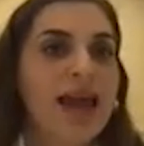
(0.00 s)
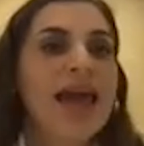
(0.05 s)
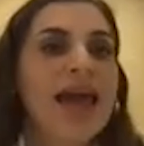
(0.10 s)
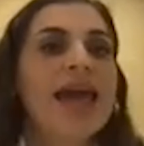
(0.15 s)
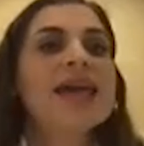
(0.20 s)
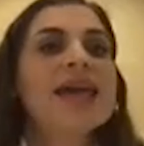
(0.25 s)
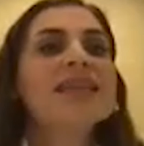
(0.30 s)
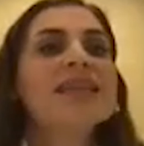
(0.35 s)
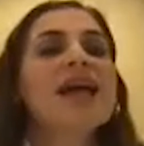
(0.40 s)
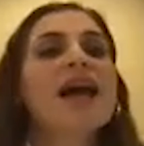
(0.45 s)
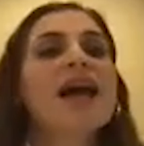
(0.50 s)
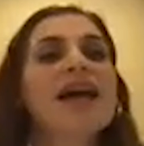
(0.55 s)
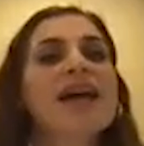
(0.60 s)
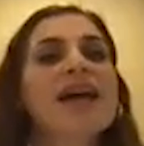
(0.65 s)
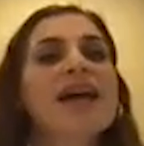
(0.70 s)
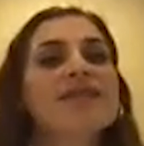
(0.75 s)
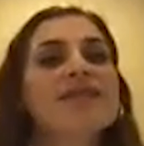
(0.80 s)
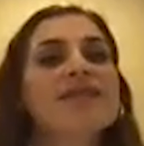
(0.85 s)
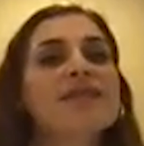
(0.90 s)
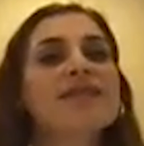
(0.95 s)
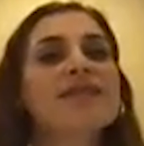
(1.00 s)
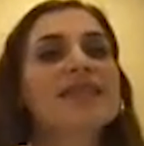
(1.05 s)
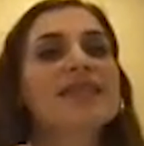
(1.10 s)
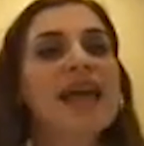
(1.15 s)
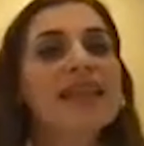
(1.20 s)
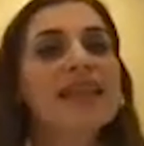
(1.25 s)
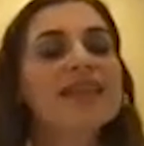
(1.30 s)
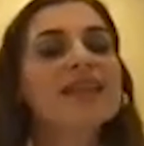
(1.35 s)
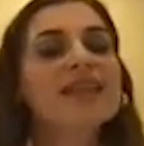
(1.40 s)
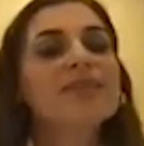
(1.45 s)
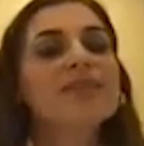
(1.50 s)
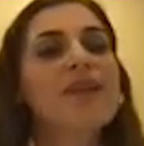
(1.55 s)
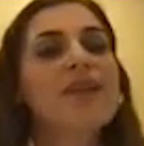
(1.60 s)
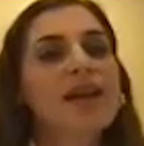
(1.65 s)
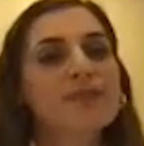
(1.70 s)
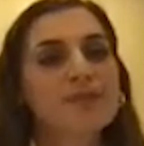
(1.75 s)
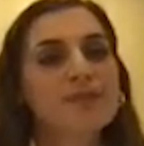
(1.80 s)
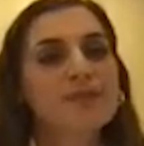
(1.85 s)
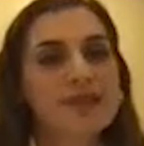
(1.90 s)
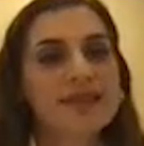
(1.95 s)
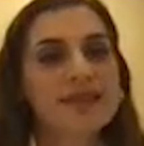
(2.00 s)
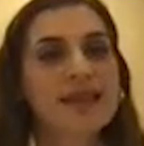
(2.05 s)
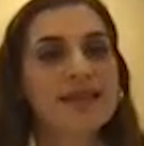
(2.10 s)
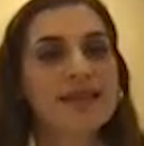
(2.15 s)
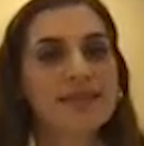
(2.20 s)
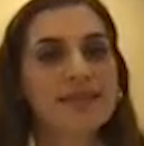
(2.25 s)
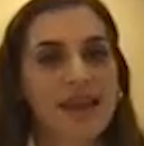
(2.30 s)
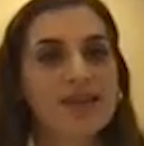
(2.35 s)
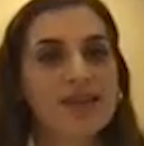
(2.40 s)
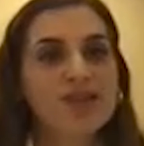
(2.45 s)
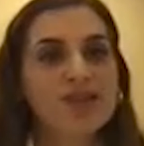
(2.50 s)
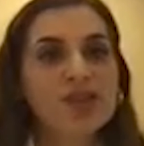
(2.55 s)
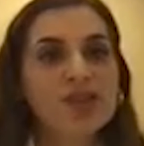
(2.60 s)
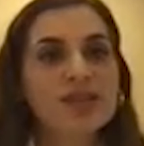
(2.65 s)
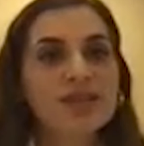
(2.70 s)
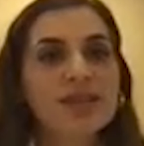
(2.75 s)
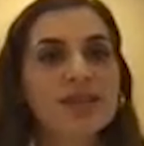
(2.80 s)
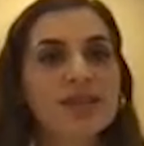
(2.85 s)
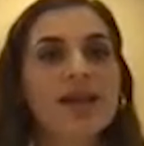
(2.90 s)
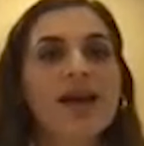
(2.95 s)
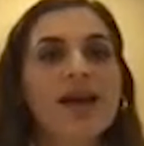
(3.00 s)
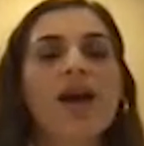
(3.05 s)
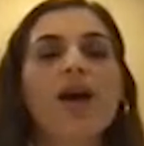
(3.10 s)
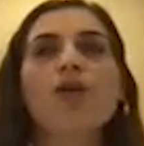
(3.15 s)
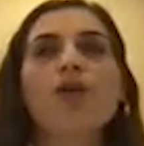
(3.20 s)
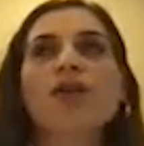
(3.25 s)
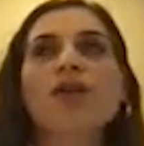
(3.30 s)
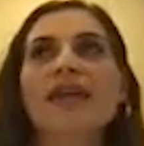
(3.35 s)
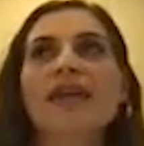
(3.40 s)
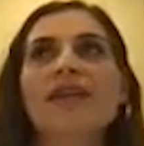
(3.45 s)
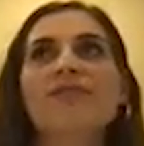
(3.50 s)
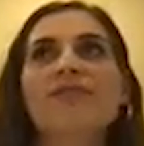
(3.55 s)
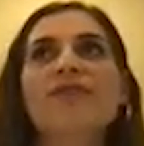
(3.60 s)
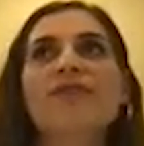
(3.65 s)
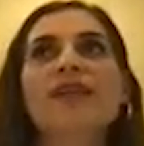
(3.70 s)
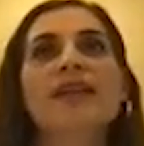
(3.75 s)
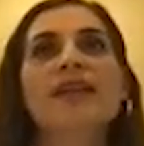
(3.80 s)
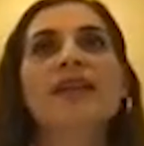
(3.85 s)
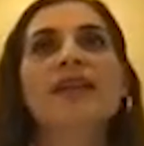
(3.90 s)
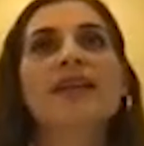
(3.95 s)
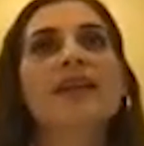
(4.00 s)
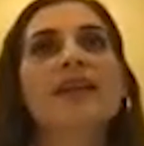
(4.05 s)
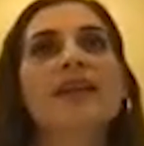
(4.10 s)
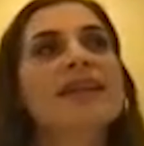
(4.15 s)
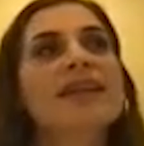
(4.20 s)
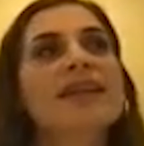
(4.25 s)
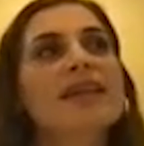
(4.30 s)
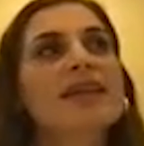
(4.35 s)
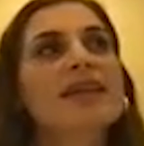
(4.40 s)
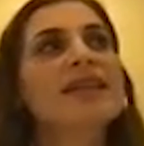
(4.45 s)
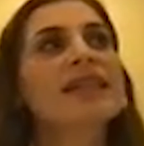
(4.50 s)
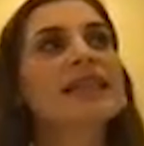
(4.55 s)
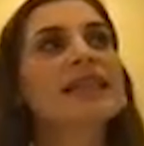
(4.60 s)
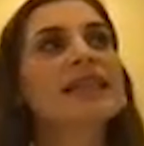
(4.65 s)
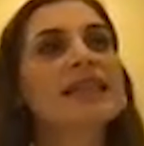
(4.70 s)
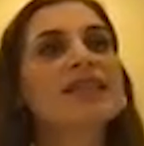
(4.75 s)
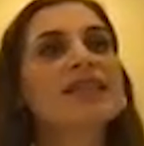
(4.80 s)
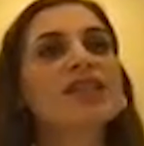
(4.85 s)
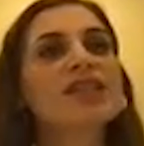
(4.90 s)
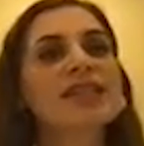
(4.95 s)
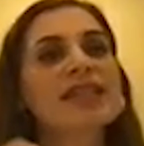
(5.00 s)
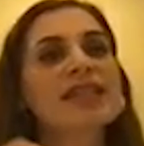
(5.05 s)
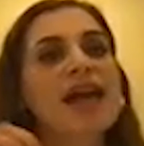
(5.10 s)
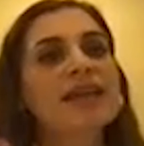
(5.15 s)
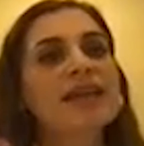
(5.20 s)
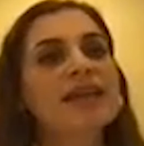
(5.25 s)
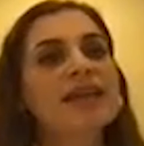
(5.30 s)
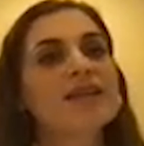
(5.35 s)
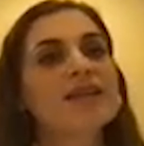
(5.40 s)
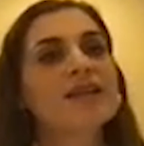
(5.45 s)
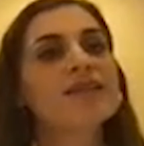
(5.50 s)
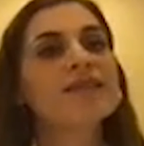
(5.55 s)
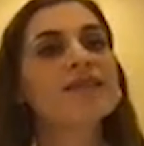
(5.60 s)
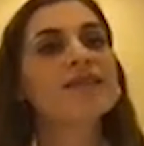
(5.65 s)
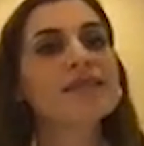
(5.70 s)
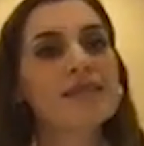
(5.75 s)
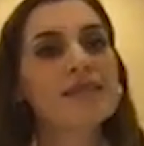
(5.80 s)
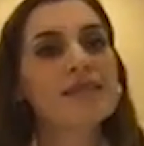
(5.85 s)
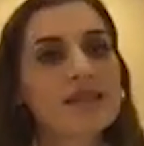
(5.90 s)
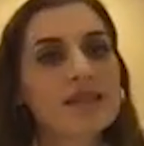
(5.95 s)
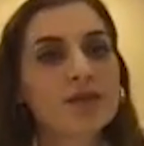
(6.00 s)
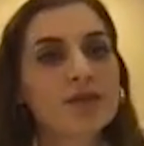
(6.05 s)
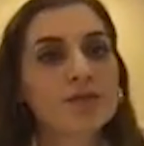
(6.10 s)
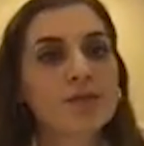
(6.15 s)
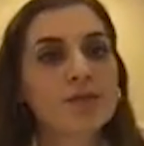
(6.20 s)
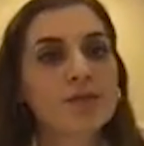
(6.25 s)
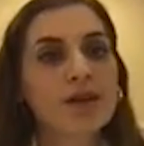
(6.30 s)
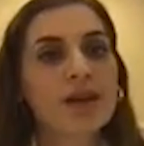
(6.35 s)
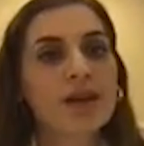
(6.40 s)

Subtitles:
As I have said in my presentation, okay, we can think CLIL just like a continuum.